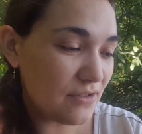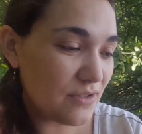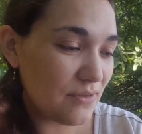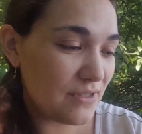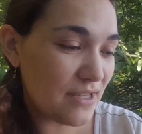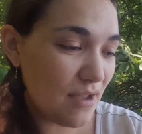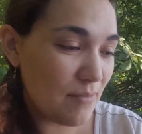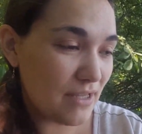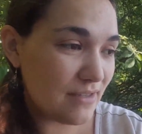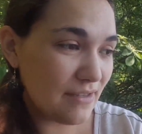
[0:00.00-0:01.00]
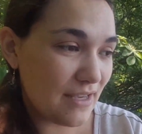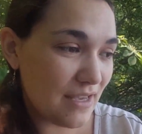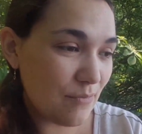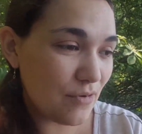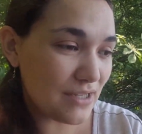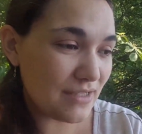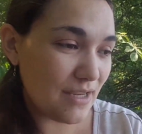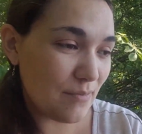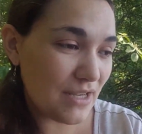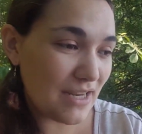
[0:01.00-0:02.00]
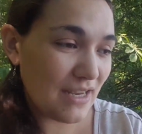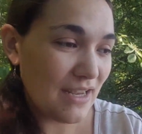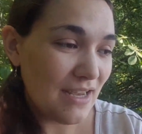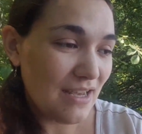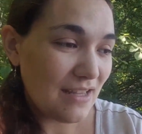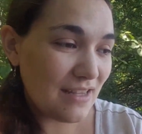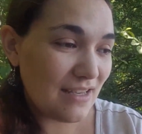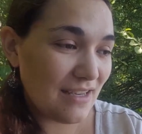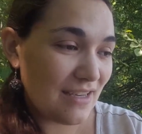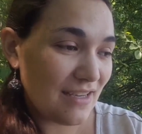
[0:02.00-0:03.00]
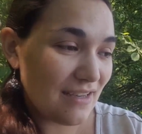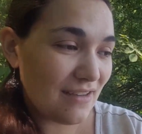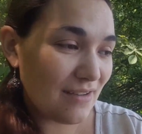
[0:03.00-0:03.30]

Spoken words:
So it's not meant to like impress anybody. The